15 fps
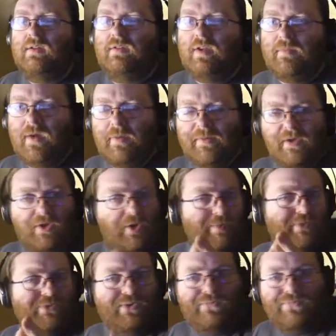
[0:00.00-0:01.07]
Don't mind me, I cut
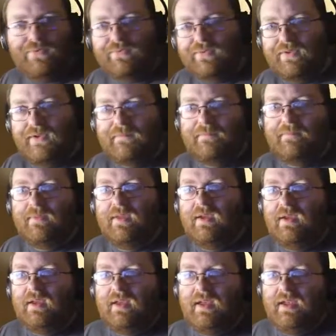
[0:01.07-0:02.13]
myself the other day.
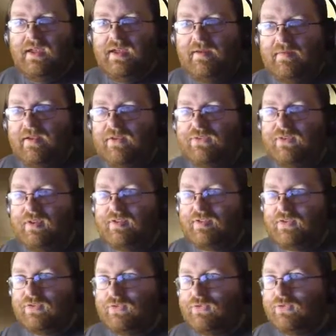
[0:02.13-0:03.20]
That's an
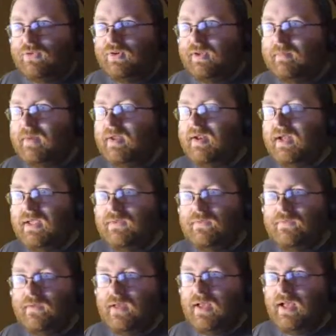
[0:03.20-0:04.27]
interesting story. My knife,
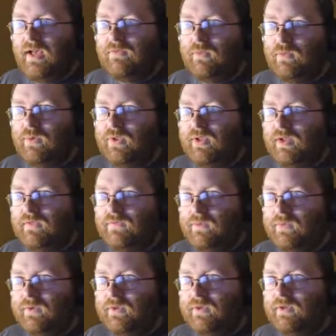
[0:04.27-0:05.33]
I have a knife at
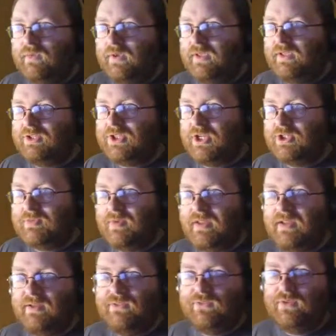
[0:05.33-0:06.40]
work where you can change the
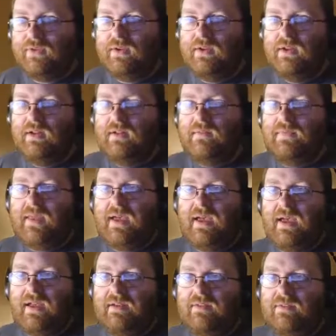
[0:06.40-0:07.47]
blades,
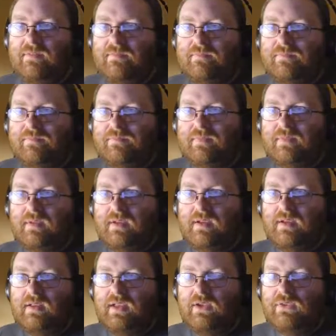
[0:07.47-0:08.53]
and
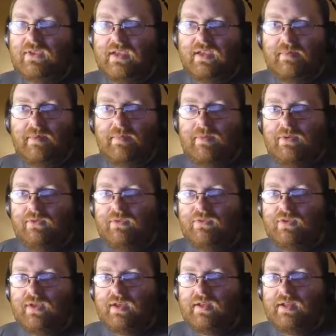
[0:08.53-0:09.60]
it's getting a bit blunt,
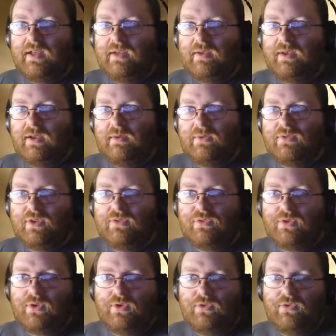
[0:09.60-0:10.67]
and I was asked
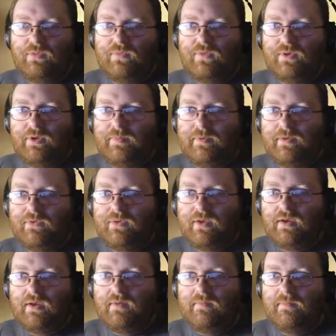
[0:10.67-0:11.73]
to cut something up, and so,
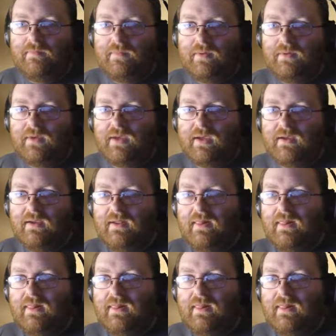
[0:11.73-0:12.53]
okay.